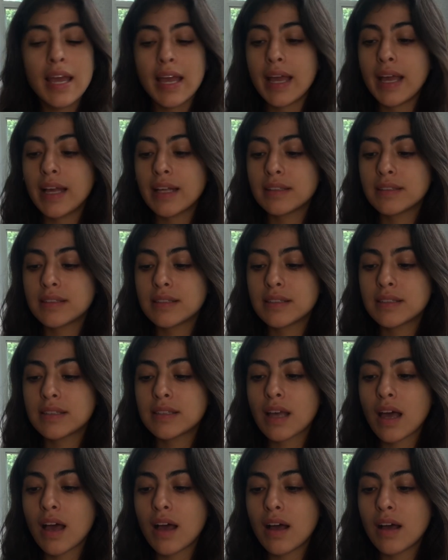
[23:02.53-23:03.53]

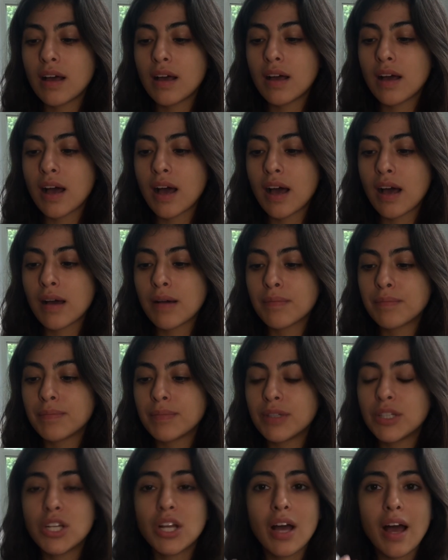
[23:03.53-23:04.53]
It's,
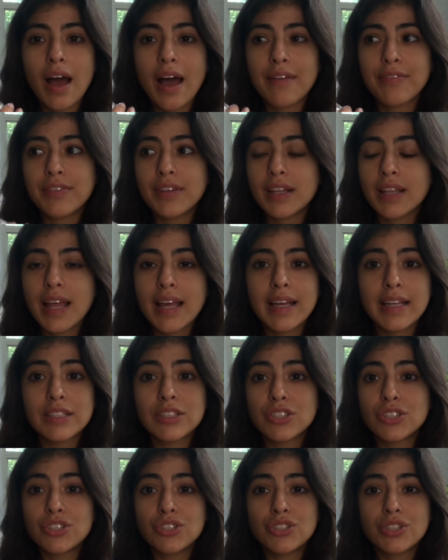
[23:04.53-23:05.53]
I feel like
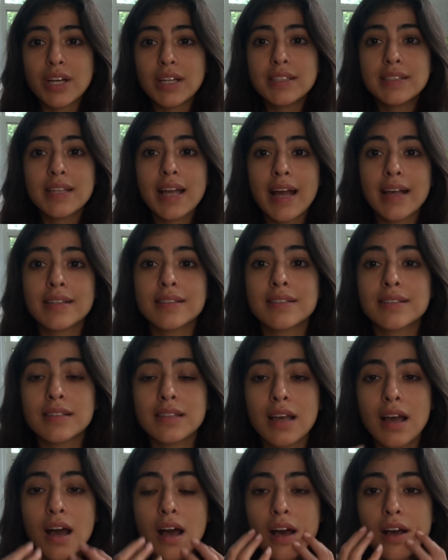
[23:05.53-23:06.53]
it's just
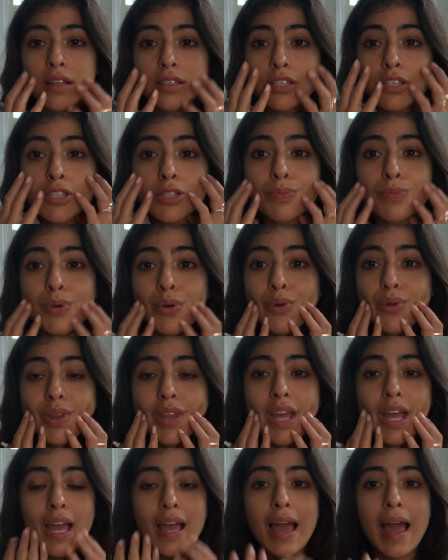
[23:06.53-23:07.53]
as
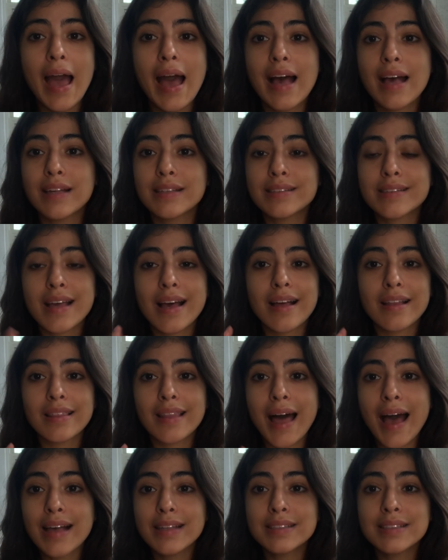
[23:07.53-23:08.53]
smoothing as
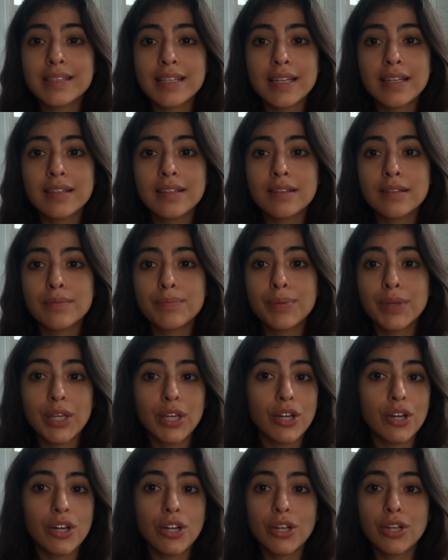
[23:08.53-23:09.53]
Elastin
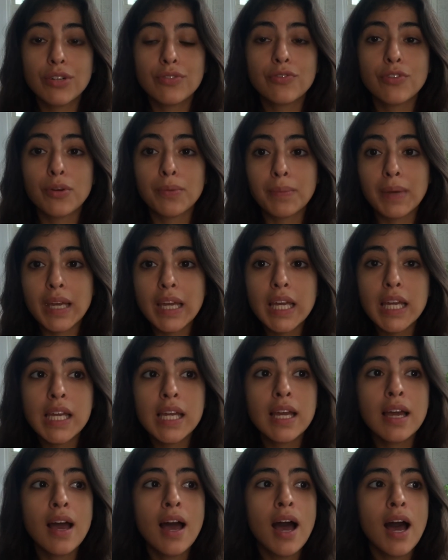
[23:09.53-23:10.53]
Pure for
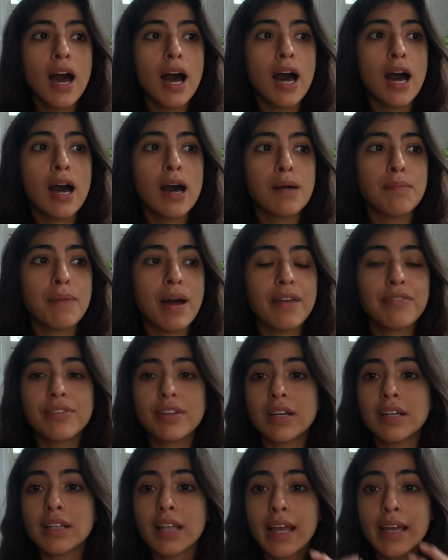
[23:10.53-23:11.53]
me. I
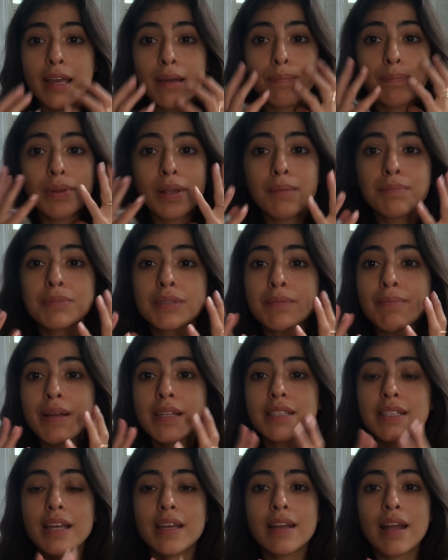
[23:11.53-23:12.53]
feel like it plumps
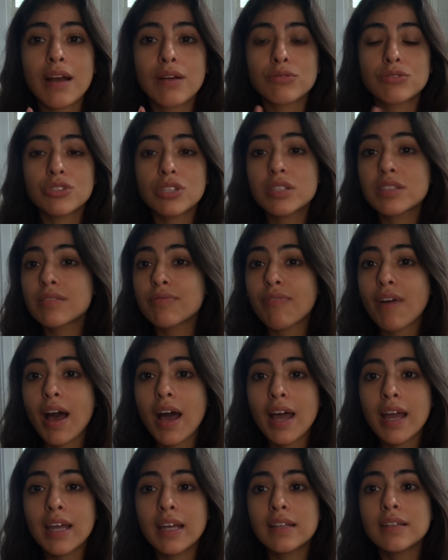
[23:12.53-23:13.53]
my skin out just
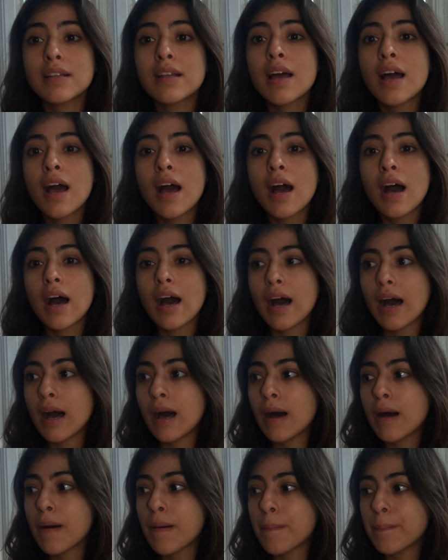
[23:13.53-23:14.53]
fine.
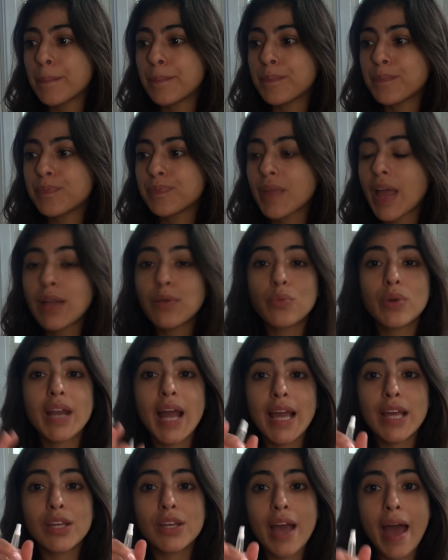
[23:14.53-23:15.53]
And when
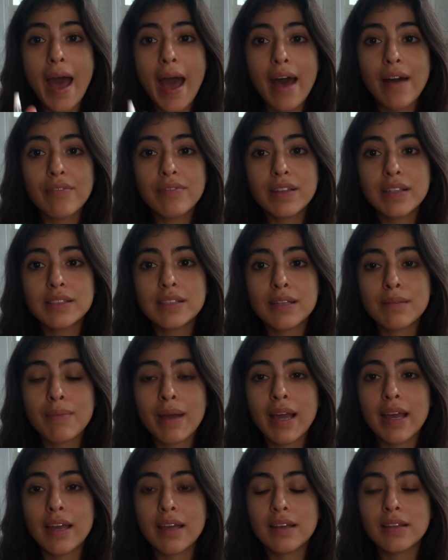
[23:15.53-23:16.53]
I have this in
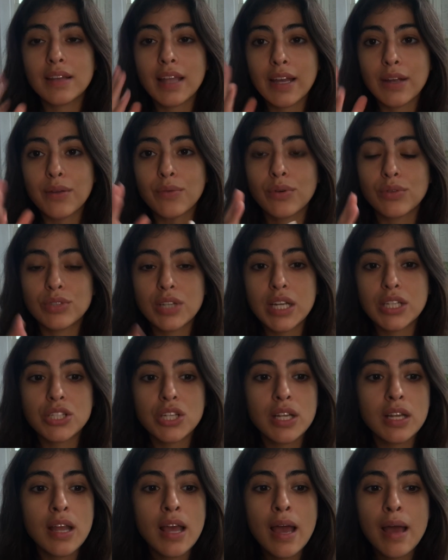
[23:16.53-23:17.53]
my like
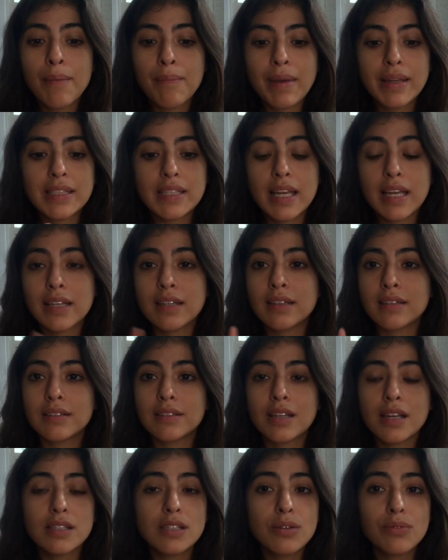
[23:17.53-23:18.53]
rotation, my skin
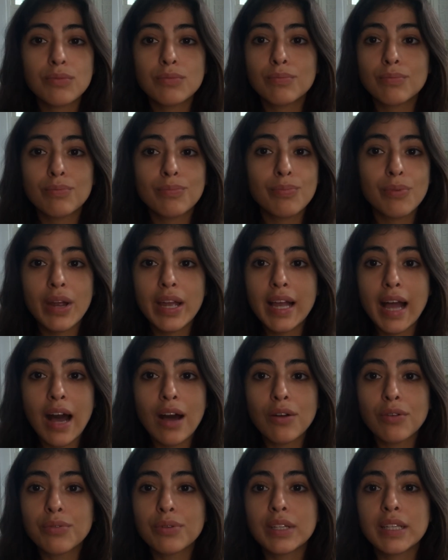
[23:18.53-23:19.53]
doesn't break
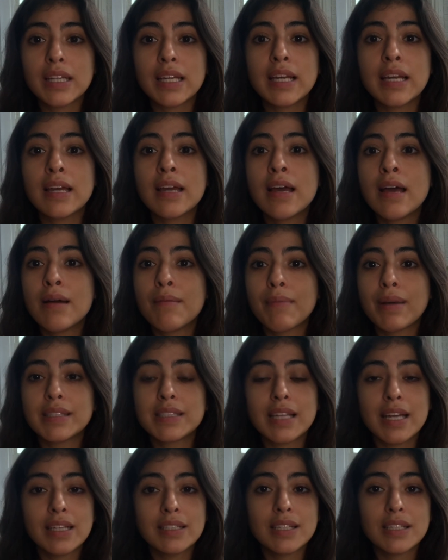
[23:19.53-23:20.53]
out really. My
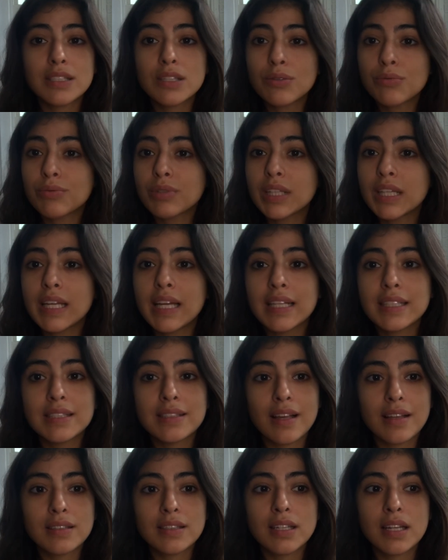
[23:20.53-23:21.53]
skin doesn't really get
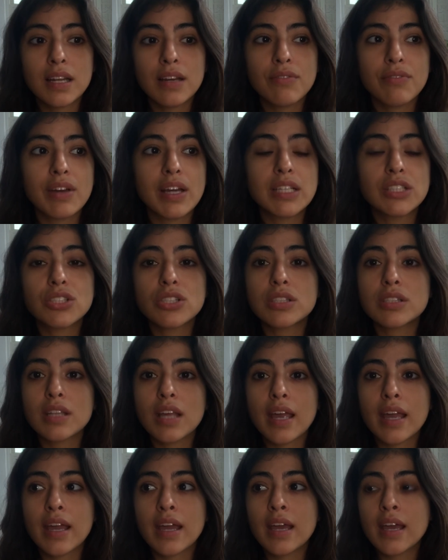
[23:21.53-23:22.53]
sensitive. It just
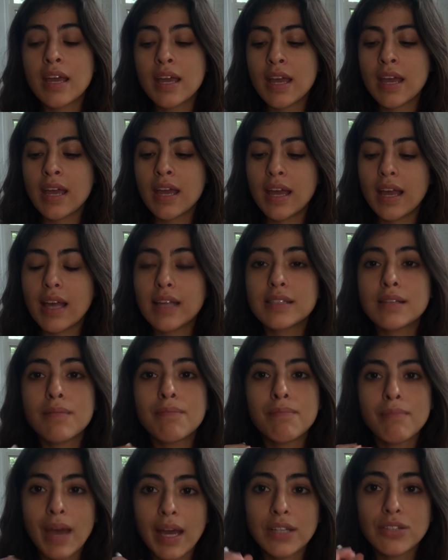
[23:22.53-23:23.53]
like is a
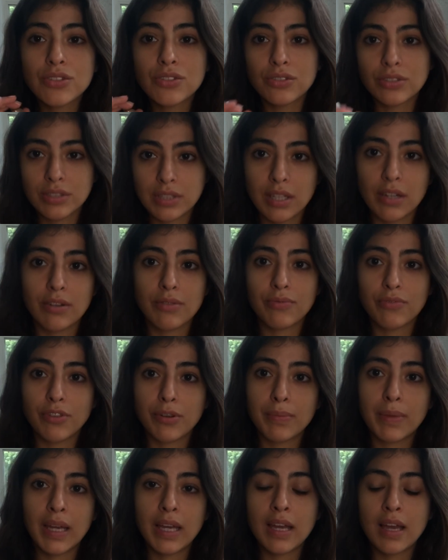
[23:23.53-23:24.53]
magical serum
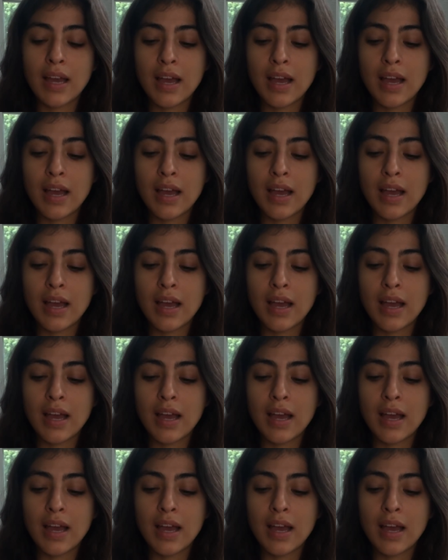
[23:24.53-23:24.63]
for me.